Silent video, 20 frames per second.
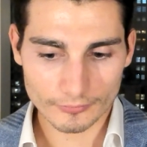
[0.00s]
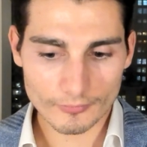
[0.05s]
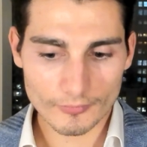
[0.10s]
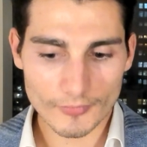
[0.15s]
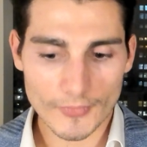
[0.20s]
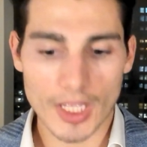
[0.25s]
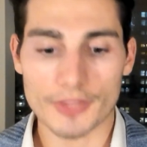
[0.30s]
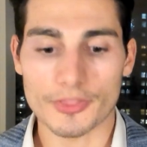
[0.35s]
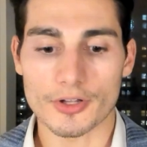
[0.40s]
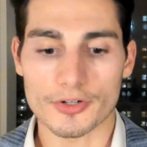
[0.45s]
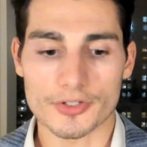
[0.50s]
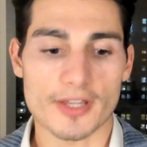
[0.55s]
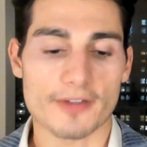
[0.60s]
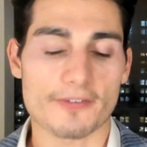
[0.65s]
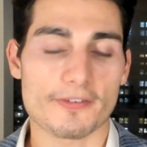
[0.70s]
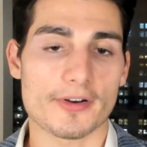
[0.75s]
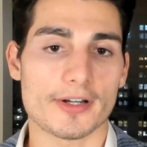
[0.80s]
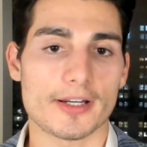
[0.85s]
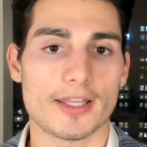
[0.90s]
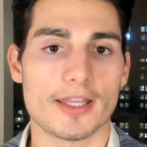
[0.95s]
And they're
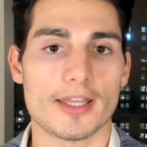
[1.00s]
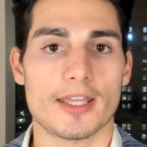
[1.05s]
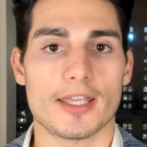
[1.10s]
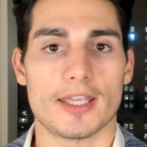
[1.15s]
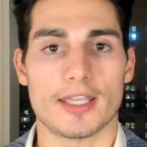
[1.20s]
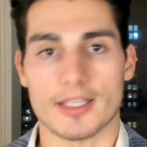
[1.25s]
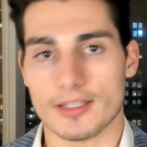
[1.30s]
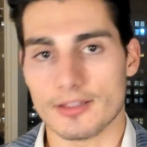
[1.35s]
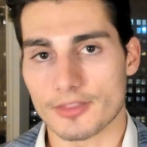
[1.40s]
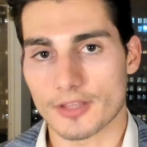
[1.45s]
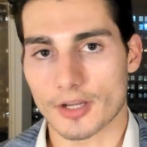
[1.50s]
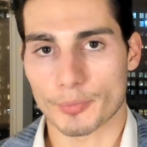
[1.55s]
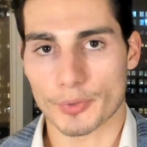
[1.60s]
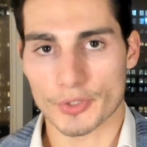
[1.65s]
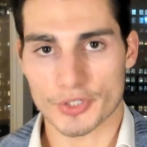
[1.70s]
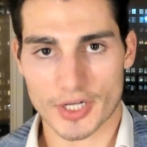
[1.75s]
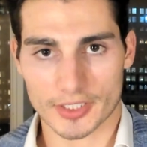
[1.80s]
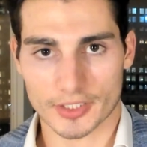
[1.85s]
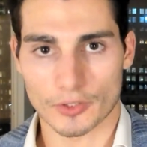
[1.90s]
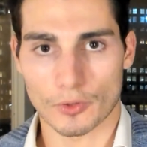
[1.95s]
different in their
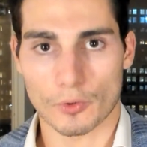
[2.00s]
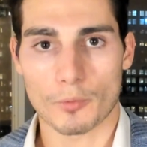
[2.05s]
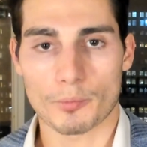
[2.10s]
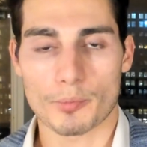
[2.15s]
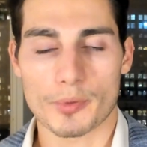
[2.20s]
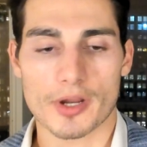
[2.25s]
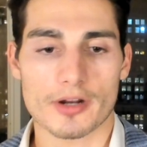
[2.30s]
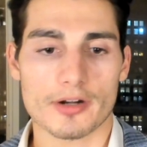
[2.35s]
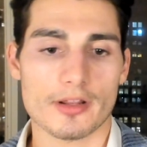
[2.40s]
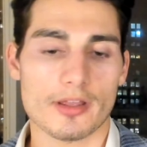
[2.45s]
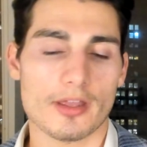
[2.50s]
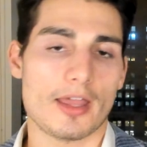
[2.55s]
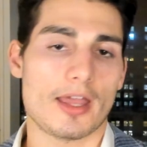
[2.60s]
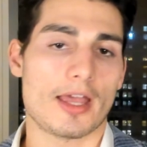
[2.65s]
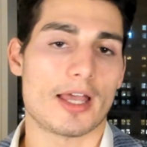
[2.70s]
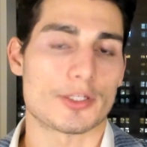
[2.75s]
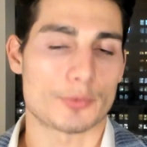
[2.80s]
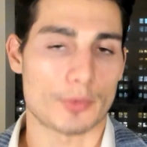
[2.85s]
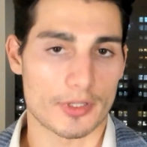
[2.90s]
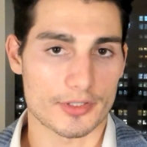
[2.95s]
projected hold period
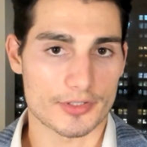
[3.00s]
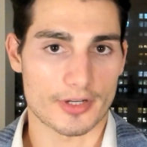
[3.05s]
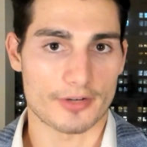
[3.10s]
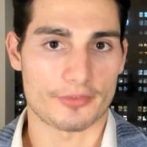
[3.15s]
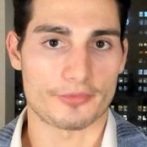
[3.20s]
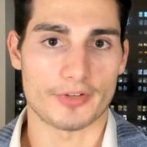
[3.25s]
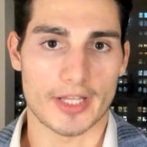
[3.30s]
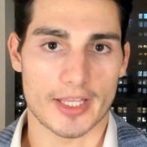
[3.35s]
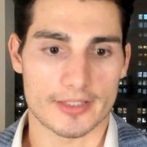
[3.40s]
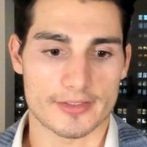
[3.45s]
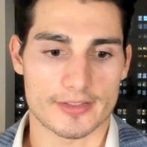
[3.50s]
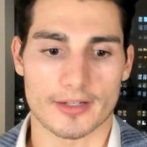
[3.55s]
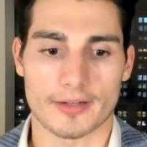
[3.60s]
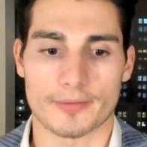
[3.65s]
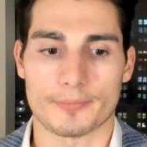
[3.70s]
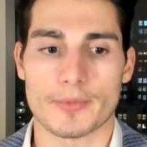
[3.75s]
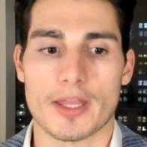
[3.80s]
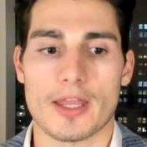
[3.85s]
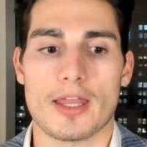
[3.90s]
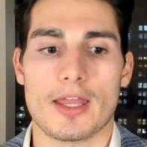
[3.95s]
as well as their financing.
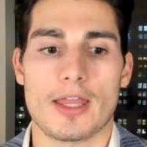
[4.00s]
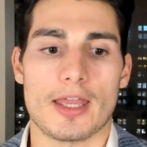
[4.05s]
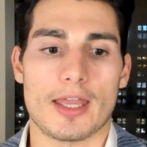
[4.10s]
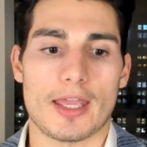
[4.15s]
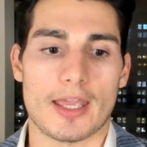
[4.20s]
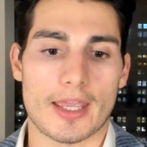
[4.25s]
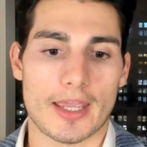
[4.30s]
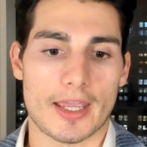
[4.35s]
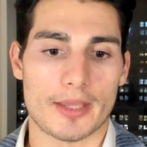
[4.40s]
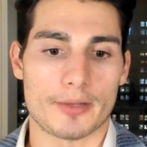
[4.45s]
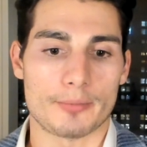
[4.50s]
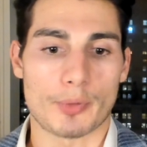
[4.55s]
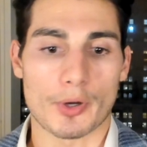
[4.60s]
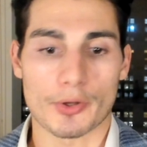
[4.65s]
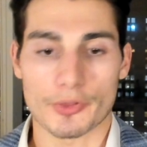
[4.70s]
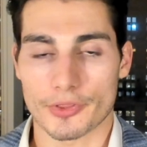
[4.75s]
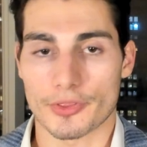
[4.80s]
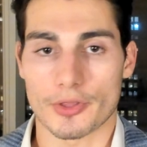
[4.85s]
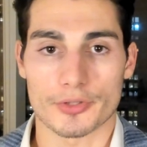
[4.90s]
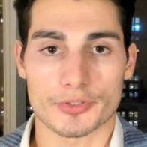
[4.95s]
And
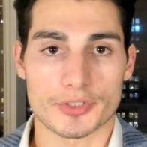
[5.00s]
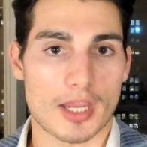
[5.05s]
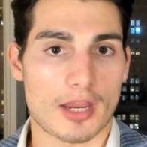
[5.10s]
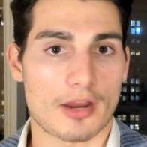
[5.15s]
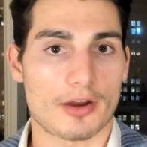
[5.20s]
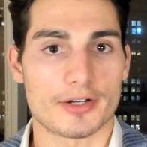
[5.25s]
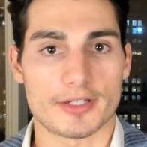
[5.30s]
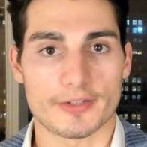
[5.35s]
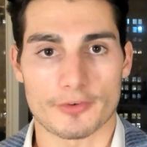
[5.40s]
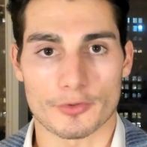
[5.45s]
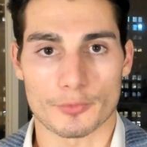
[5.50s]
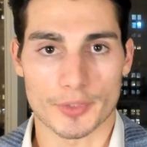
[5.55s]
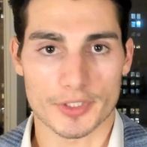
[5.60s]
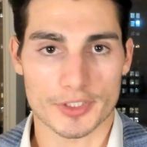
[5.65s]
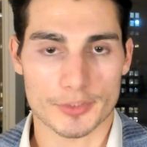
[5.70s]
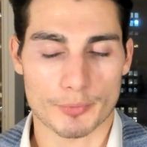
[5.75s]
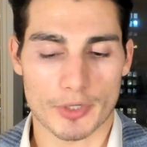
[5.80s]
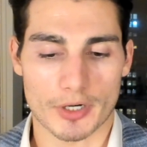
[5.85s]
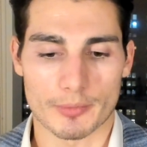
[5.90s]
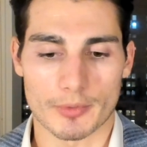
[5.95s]
both of those carry different
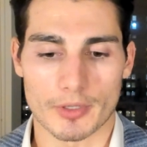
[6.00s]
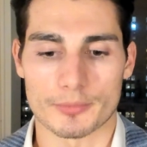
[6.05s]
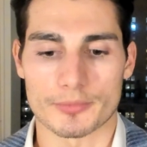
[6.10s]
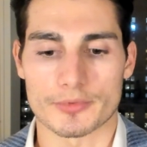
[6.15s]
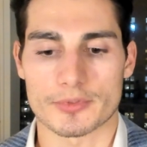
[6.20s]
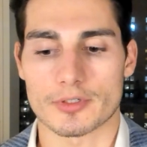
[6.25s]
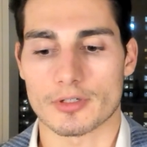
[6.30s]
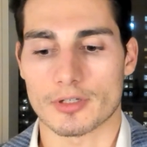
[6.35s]
risk premiums.